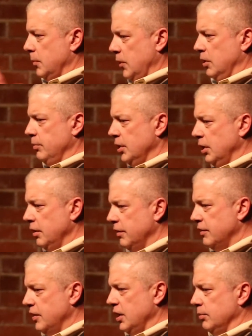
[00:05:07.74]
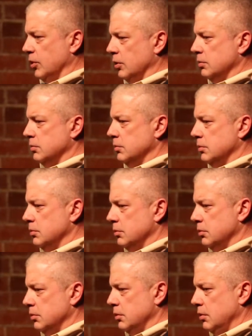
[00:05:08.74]
In the middle of the table,
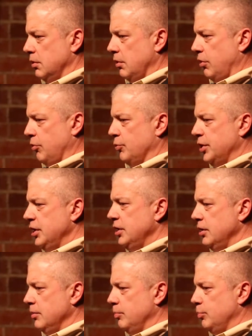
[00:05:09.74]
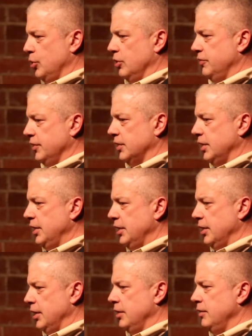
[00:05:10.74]
3 perfectly
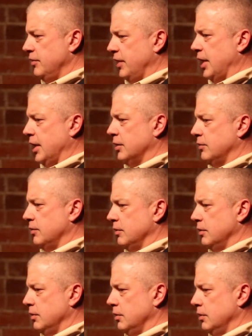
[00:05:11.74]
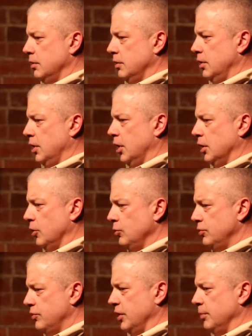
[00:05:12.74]
intact,
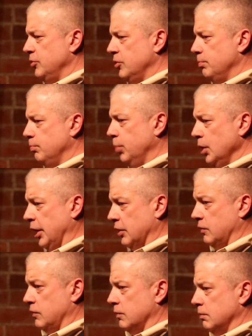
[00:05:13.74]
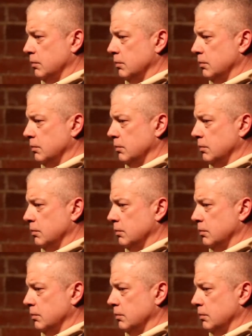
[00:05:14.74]
hollow-tipped bullets.